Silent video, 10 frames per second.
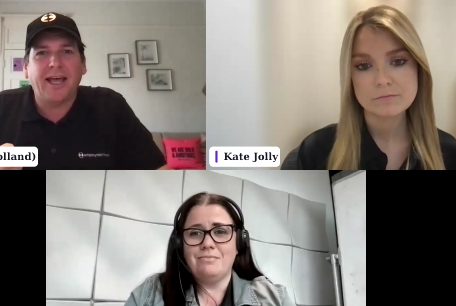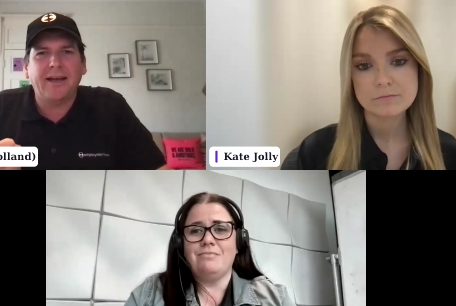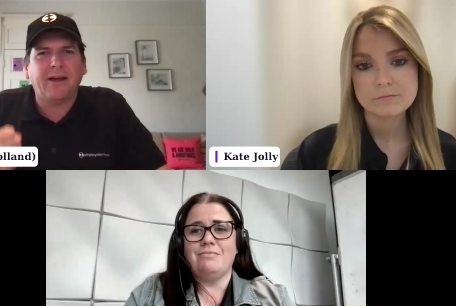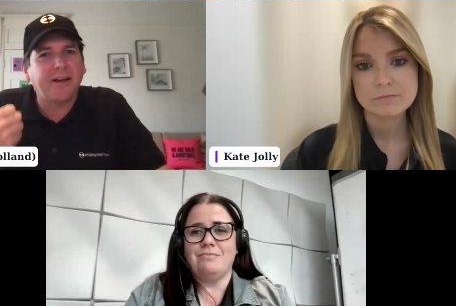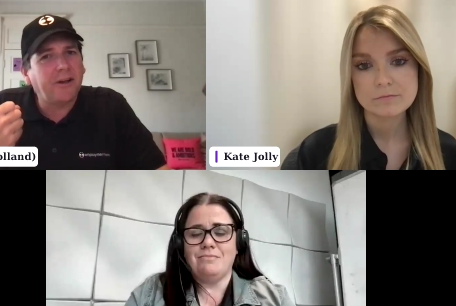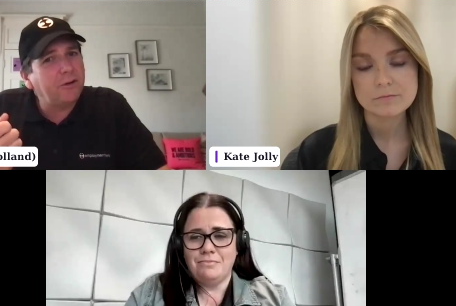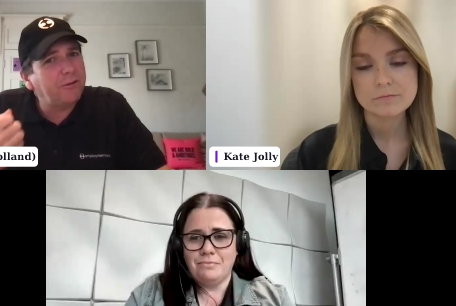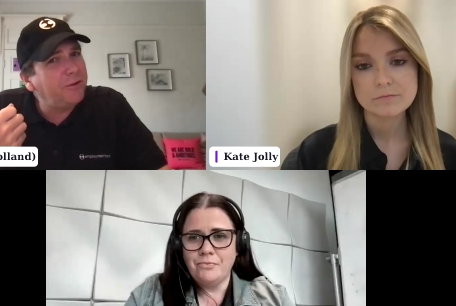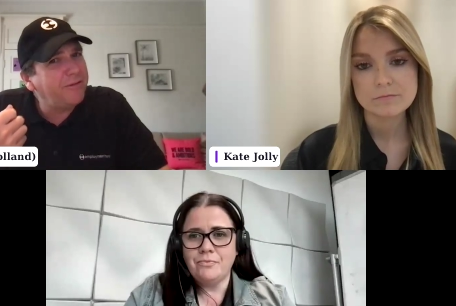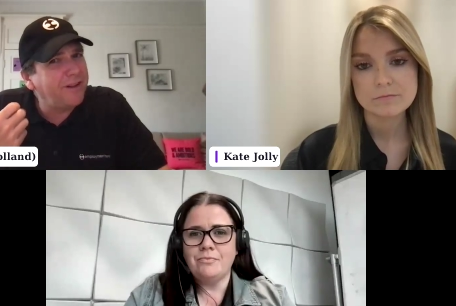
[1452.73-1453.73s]
Speaker 1: And I don't know
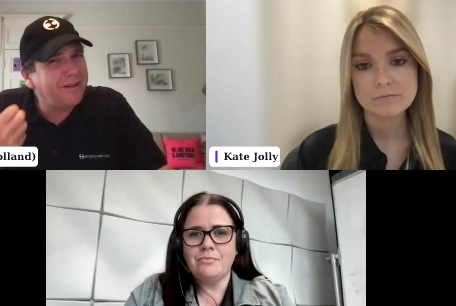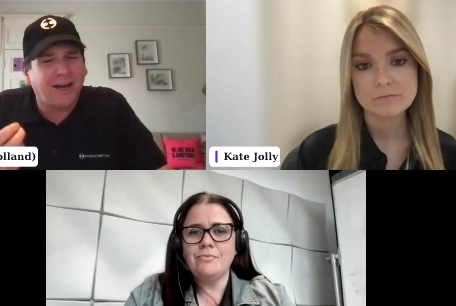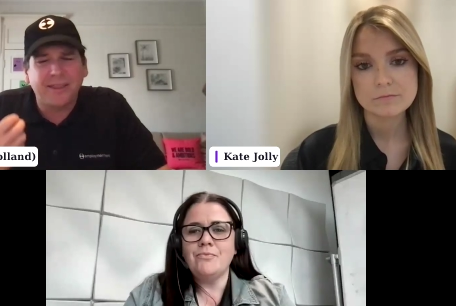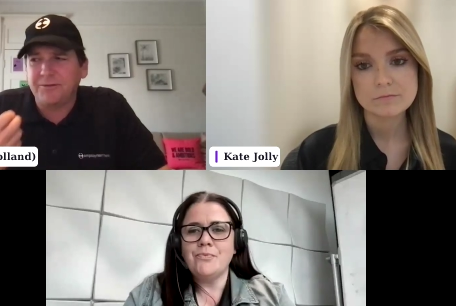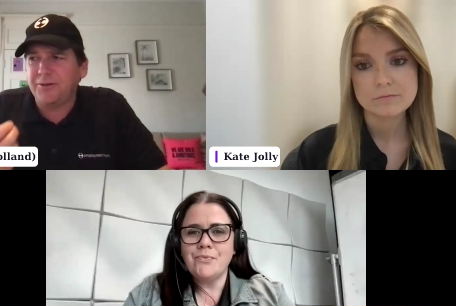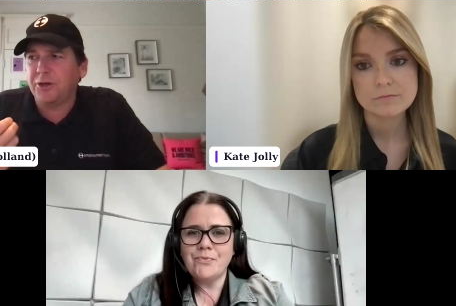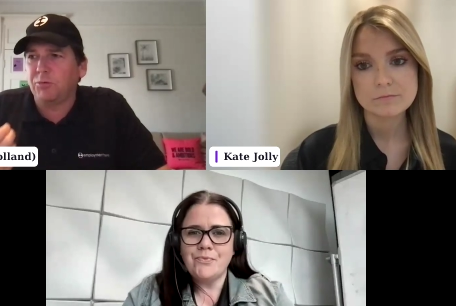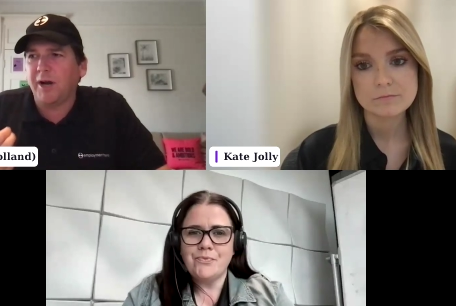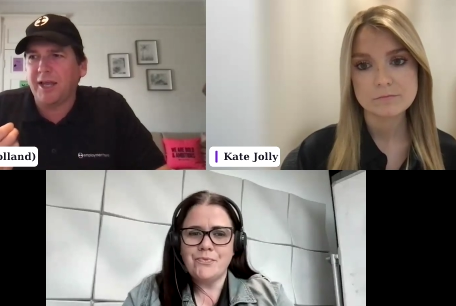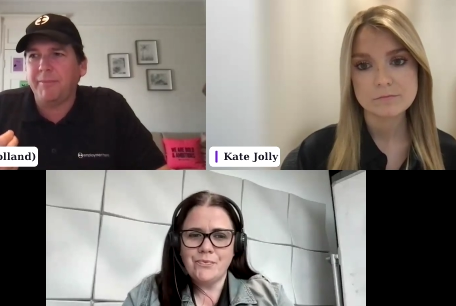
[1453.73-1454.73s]
if, you, if either of you
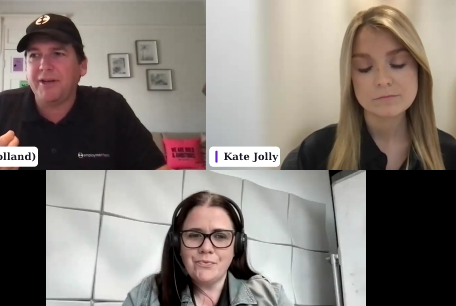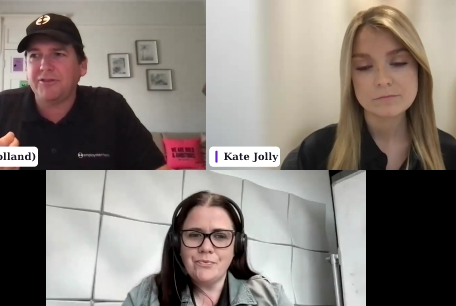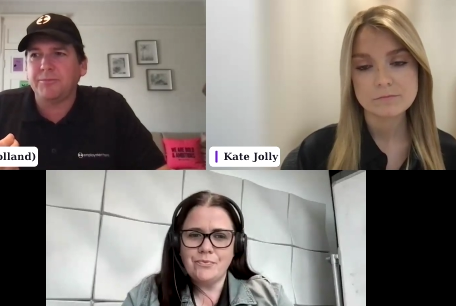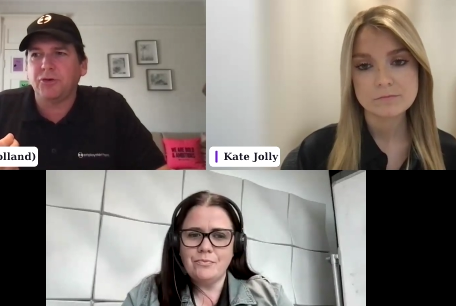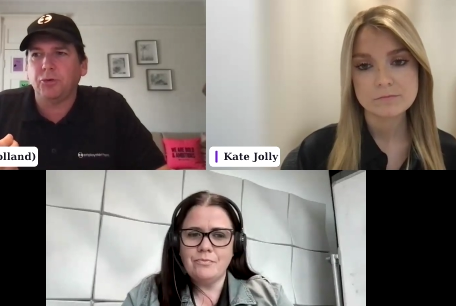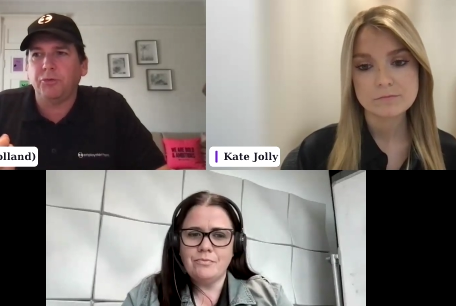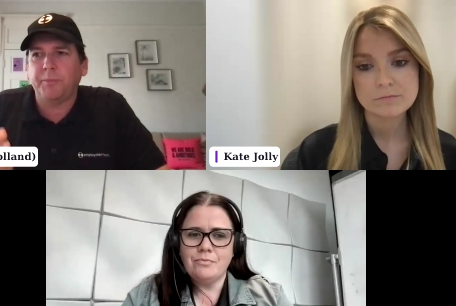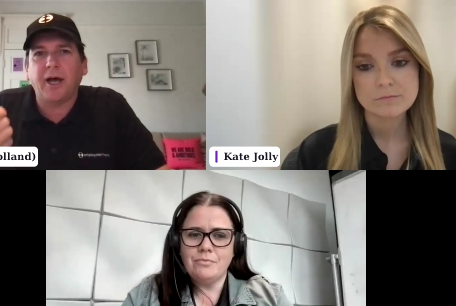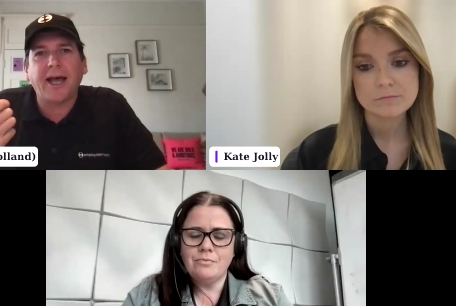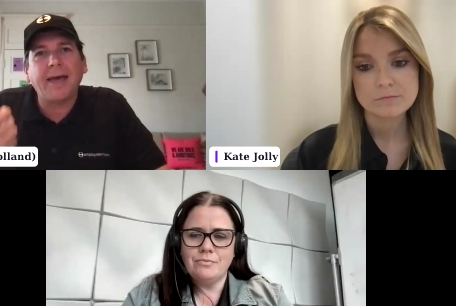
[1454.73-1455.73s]
can recommend some tools,
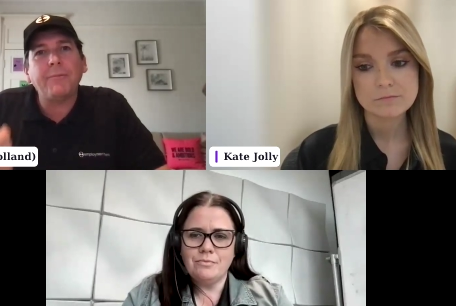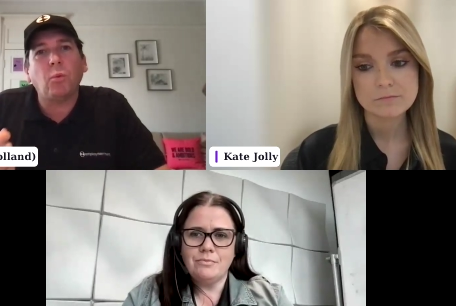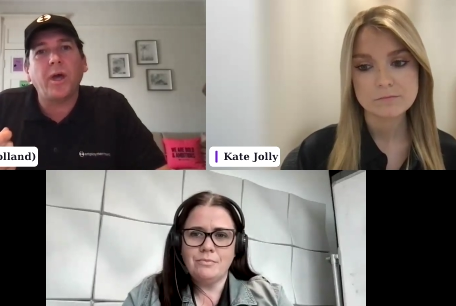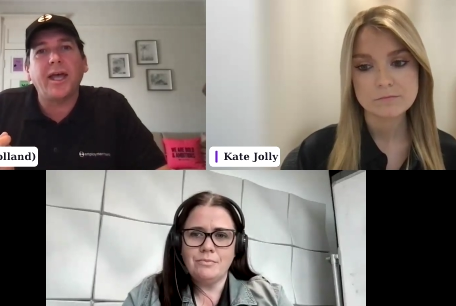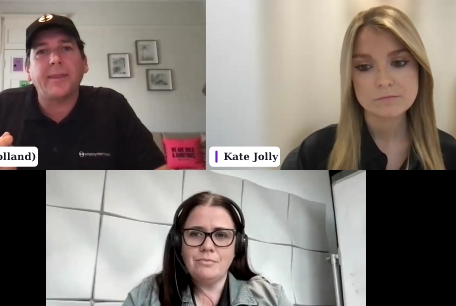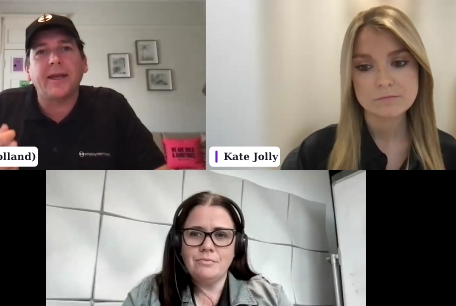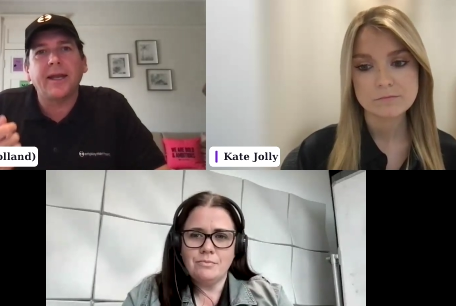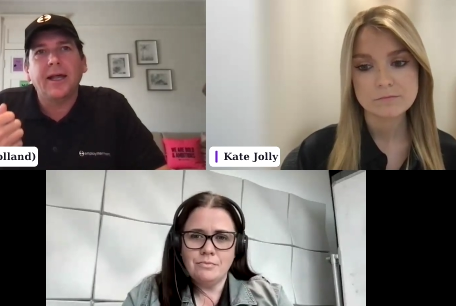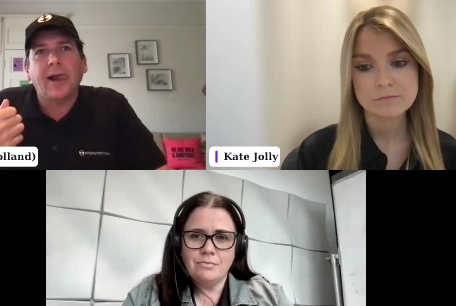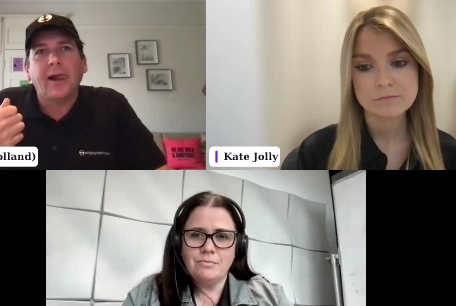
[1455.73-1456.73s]
but I am aware that